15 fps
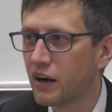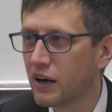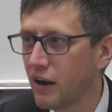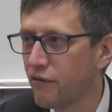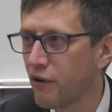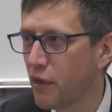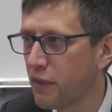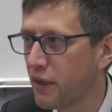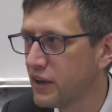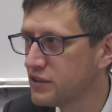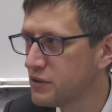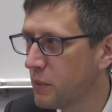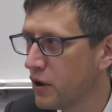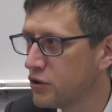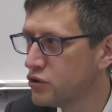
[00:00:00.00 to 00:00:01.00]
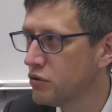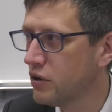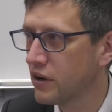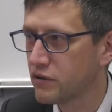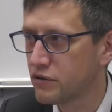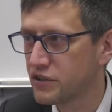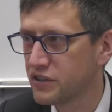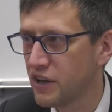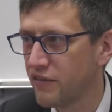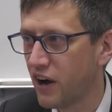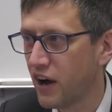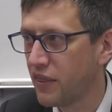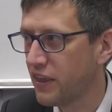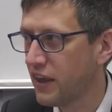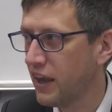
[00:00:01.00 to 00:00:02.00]
clever things about Julia
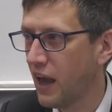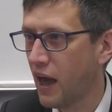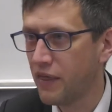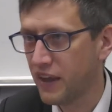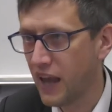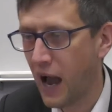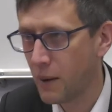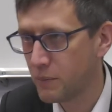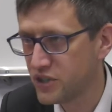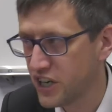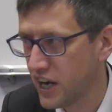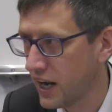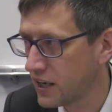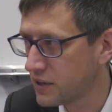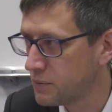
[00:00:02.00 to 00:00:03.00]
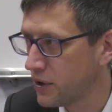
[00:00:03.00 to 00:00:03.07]
Kristeva and the abject,